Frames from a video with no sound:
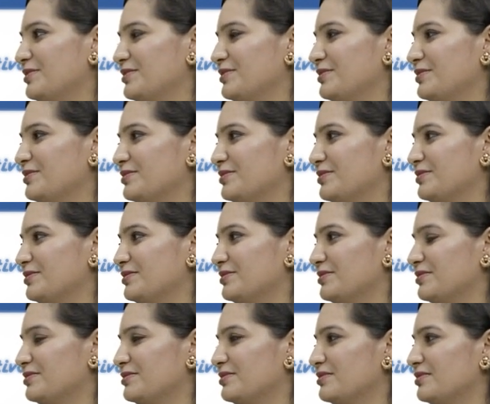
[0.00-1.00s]

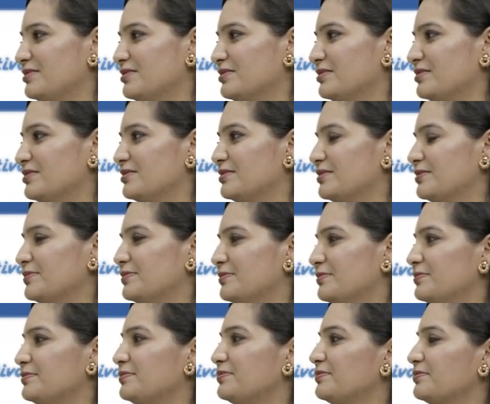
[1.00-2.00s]

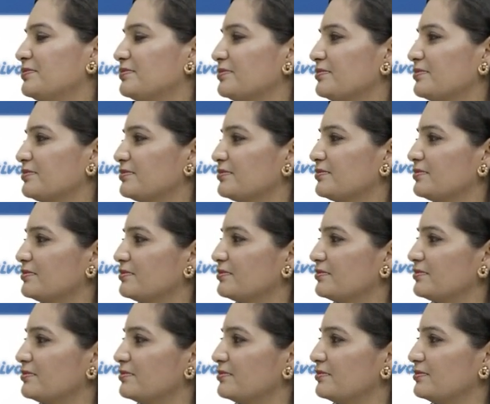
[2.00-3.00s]

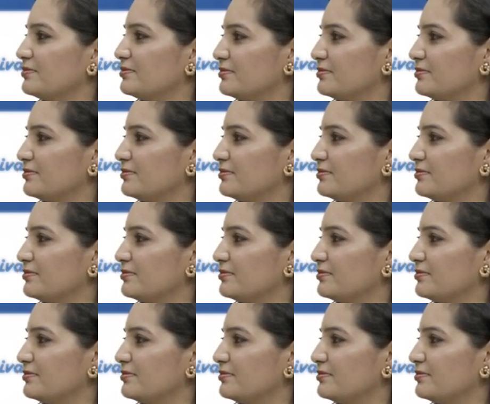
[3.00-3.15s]
(silent)